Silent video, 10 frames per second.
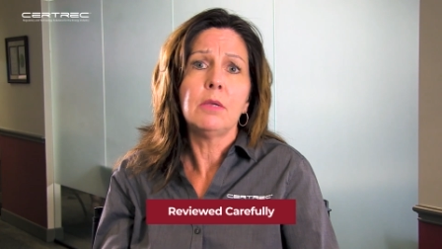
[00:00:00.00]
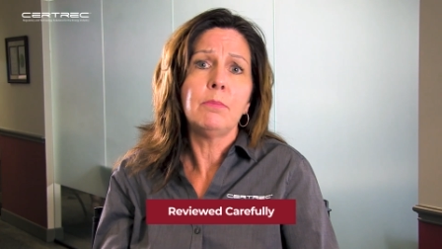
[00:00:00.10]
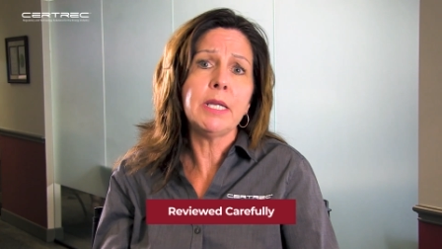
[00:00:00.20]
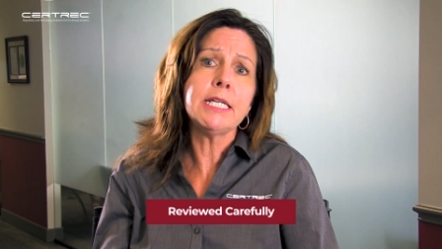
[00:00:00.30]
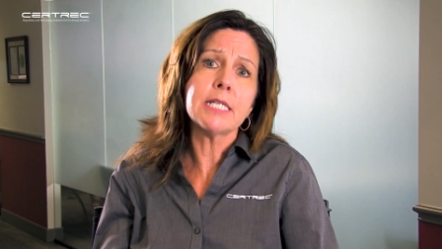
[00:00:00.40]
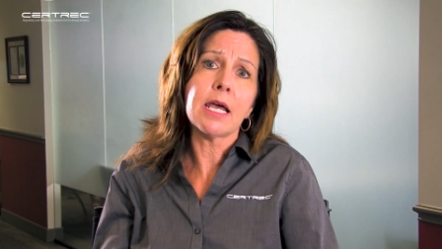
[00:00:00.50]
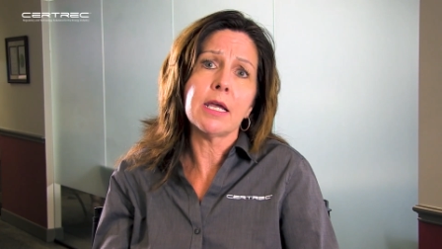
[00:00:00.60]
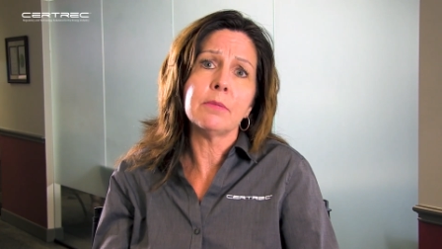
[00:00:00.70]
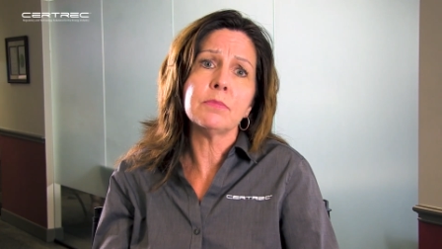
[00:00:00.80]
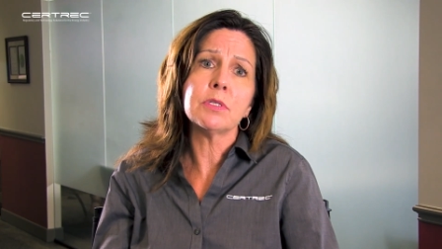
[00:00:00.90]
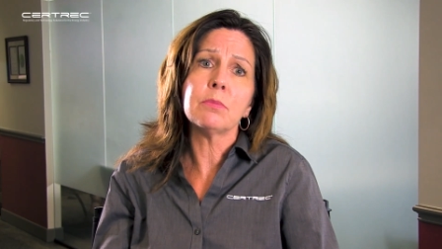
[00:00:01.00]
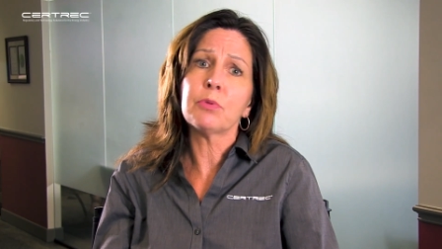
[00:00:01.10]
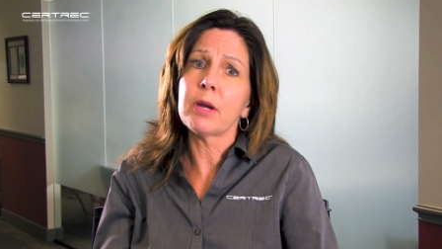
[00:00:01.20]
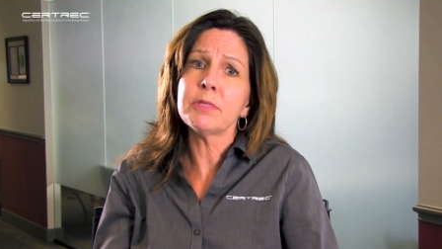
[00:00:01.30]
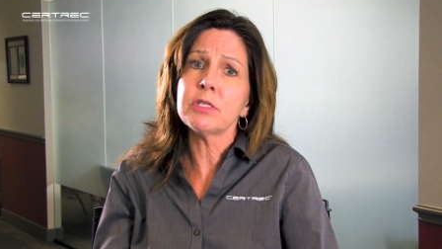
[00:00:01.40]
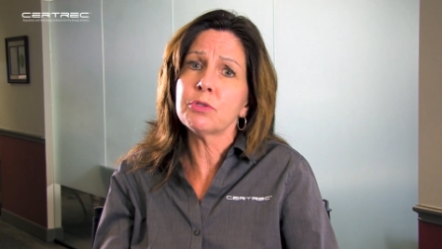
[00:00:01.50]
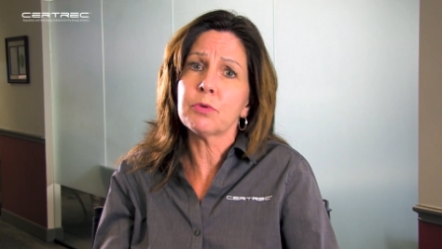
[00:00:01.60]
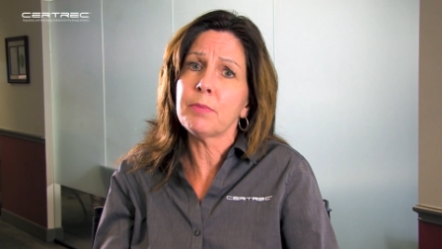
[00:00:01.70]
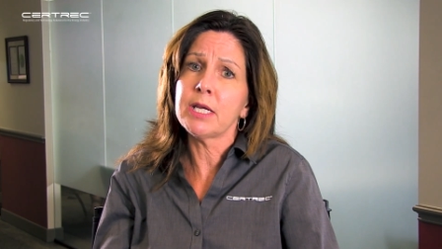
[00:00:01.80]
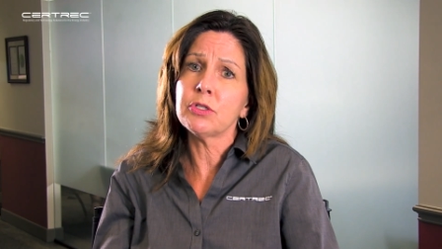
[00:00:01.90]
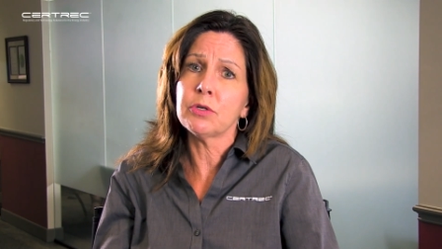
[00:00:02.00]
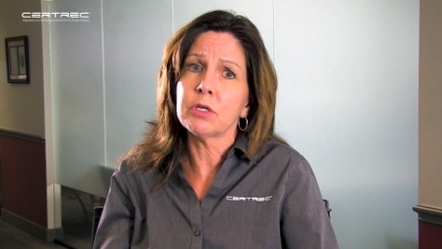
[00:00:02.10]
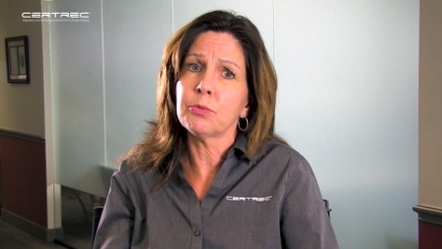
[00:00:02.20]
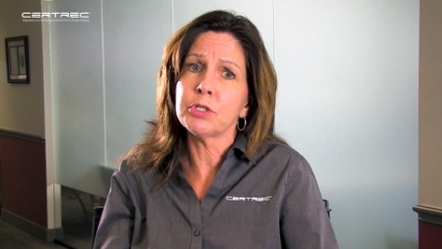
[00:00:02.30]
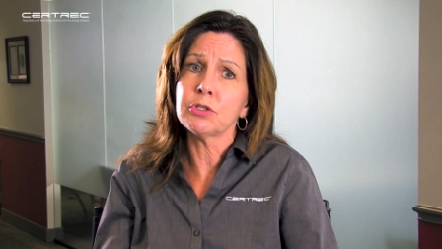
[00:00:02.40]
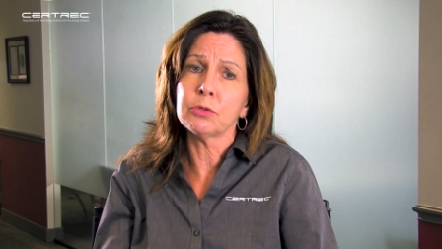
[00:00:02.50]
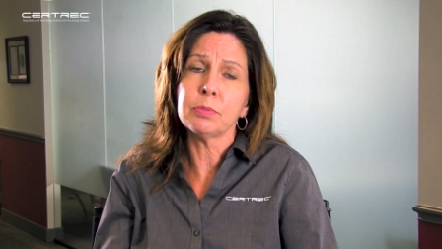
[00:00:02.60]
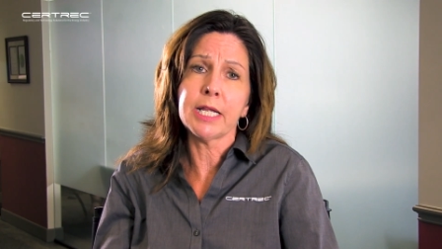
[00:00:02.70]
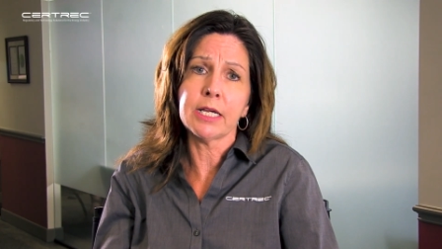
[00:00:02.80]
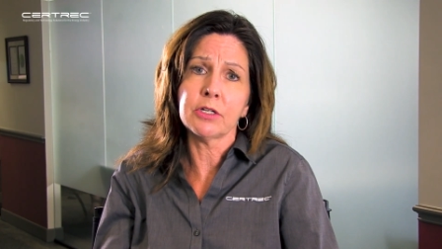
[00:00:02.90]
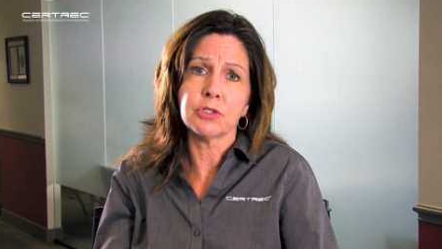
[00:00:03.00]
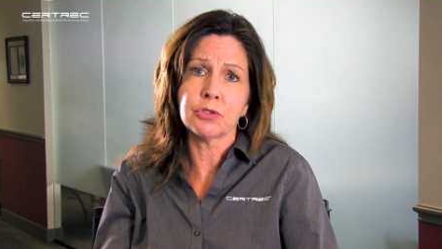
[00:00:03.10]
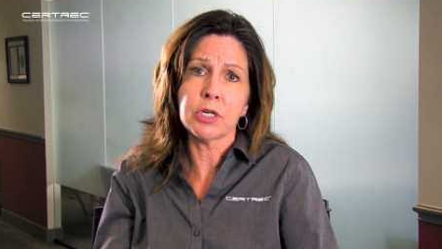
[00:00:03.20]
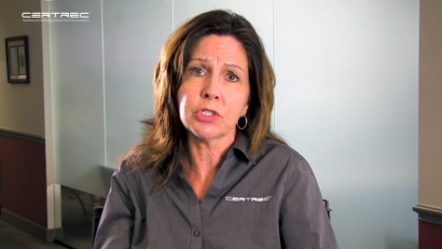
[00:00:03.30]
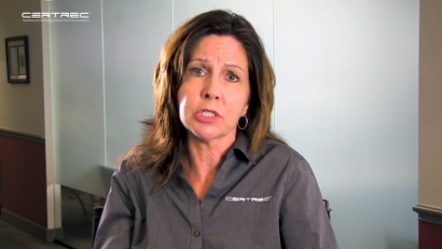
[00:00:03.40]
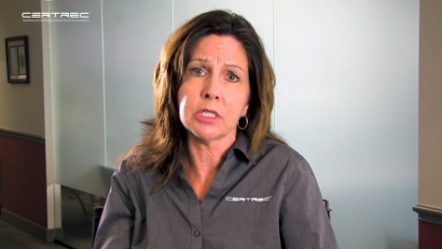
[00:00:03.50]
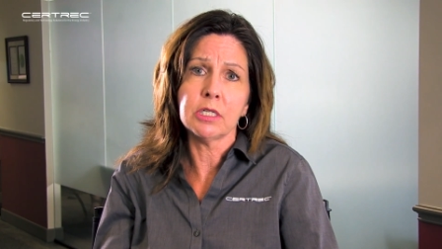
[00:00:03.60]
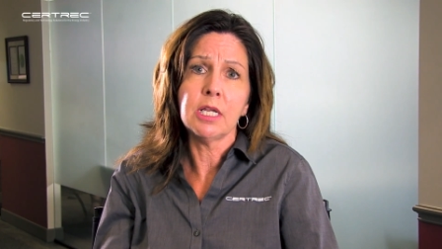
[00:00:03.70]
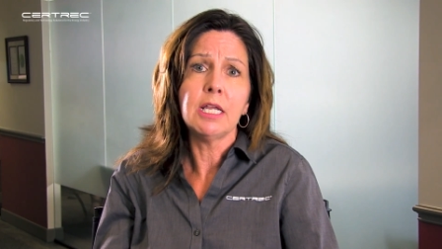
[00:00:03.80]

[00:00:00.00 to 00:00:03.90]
Many times, promises were made during original plant construction